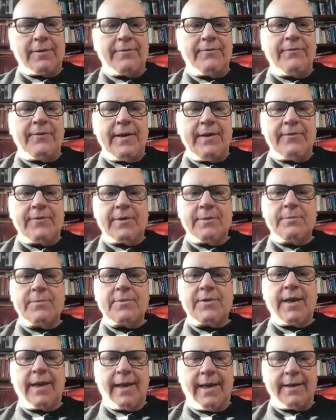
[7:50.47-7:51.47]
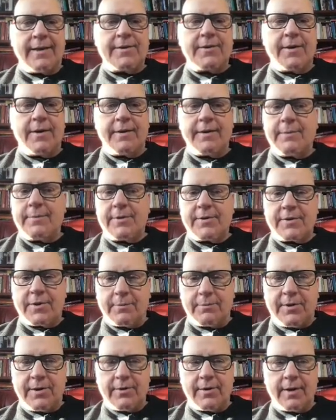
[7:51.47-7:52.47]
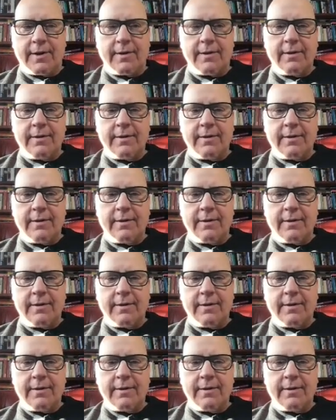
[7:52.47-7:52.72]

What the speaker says: fiefdoms and autonomous computing.